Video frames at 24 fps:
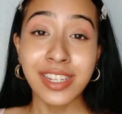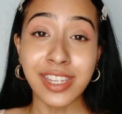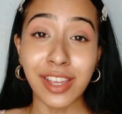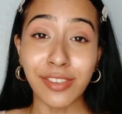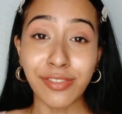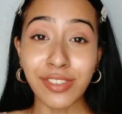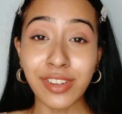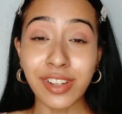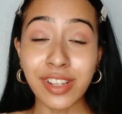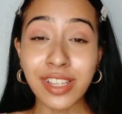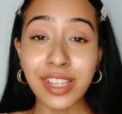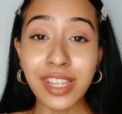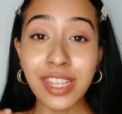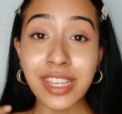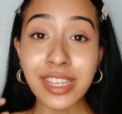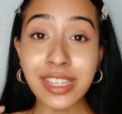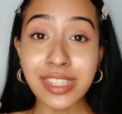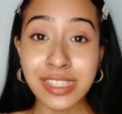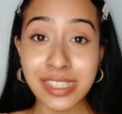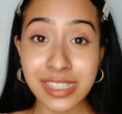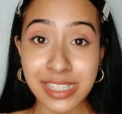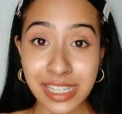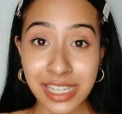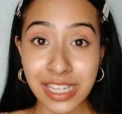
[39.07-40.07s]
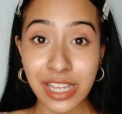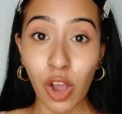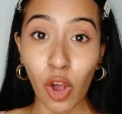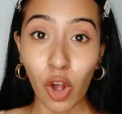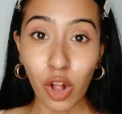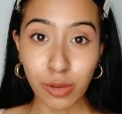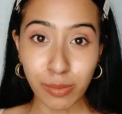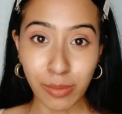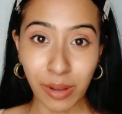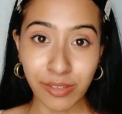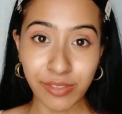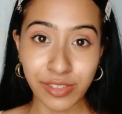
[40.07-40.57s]
definitely see
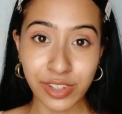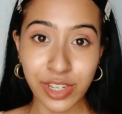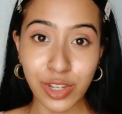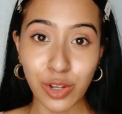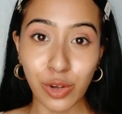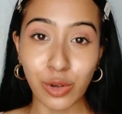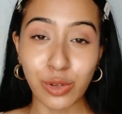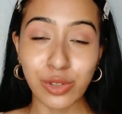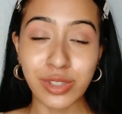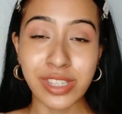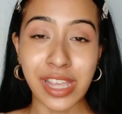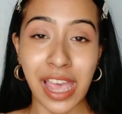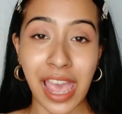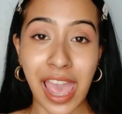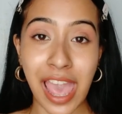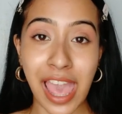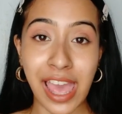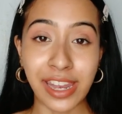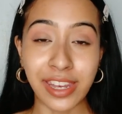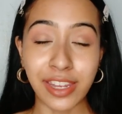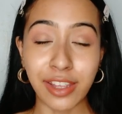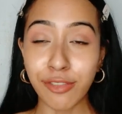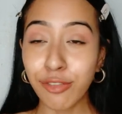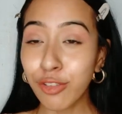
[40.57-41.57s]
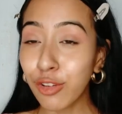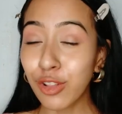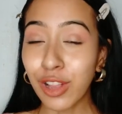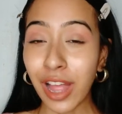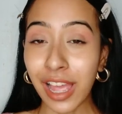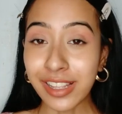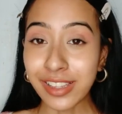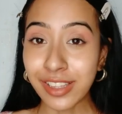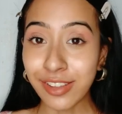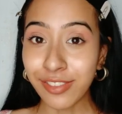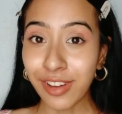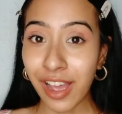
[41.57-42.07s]
all my videos, and if you
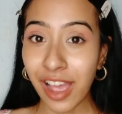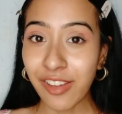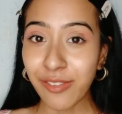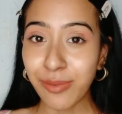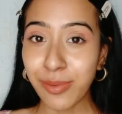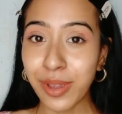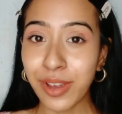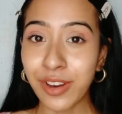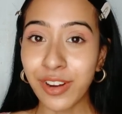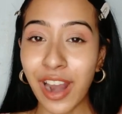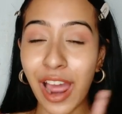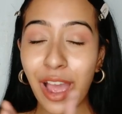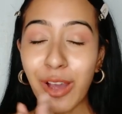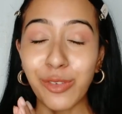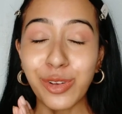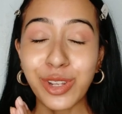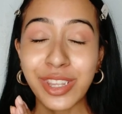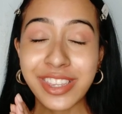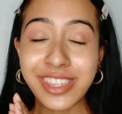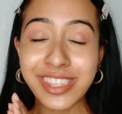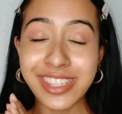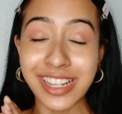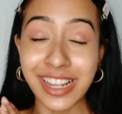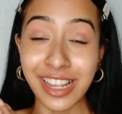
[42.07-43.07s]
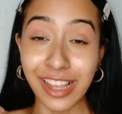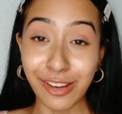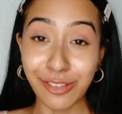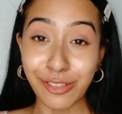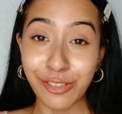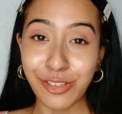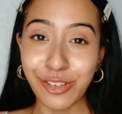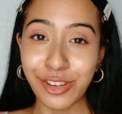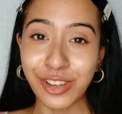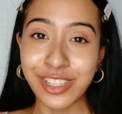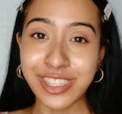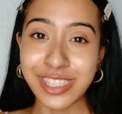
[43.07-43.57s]
like the vibe here, I would
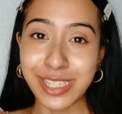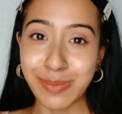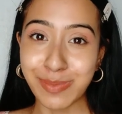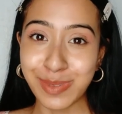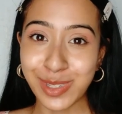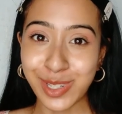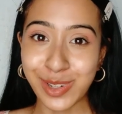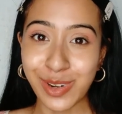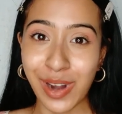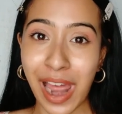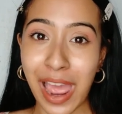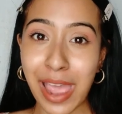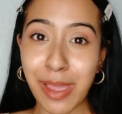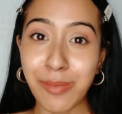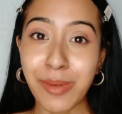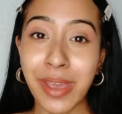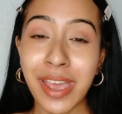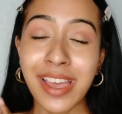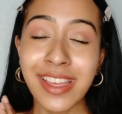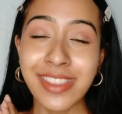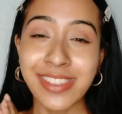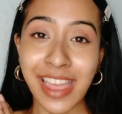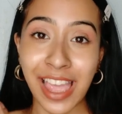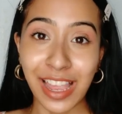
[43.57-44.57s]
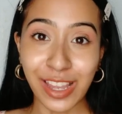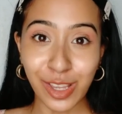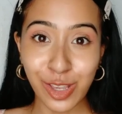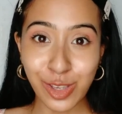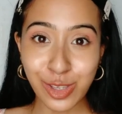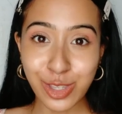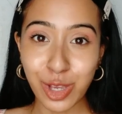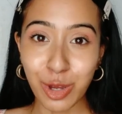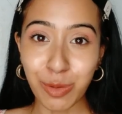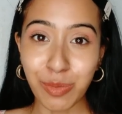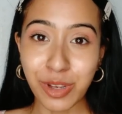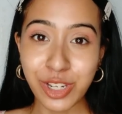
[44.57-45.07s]
love if you could subscribe. Thank you
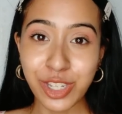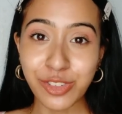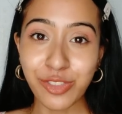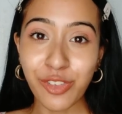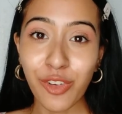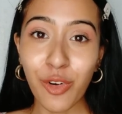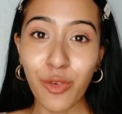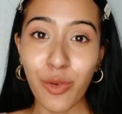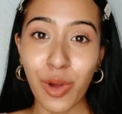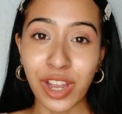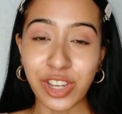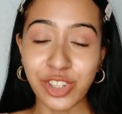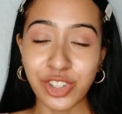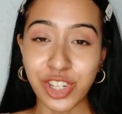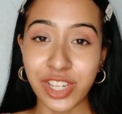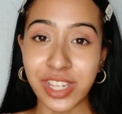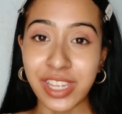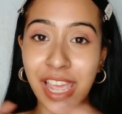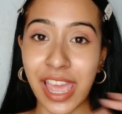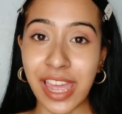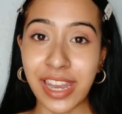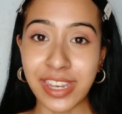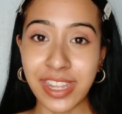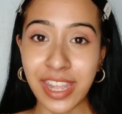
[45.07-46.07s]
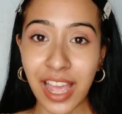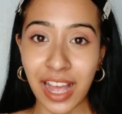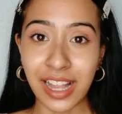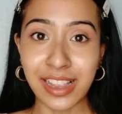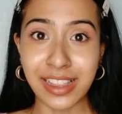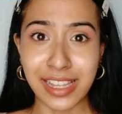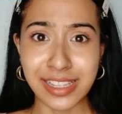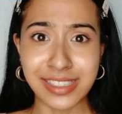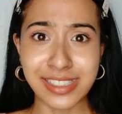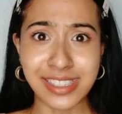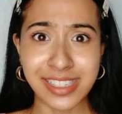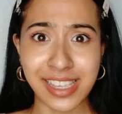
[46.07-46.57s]
so much for watching, and yeah,
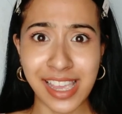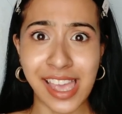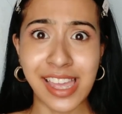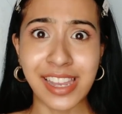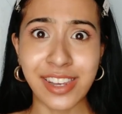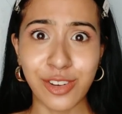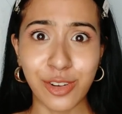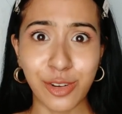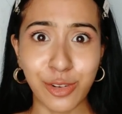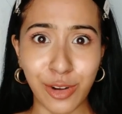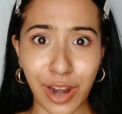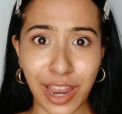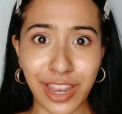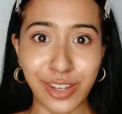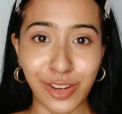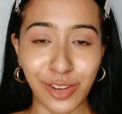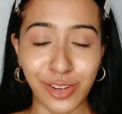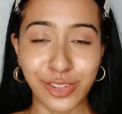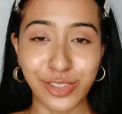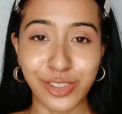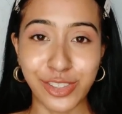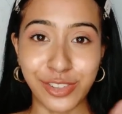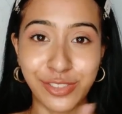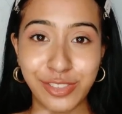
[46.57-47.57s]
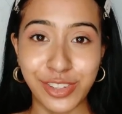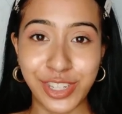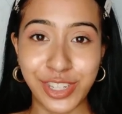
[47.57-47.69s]
let's get right onto the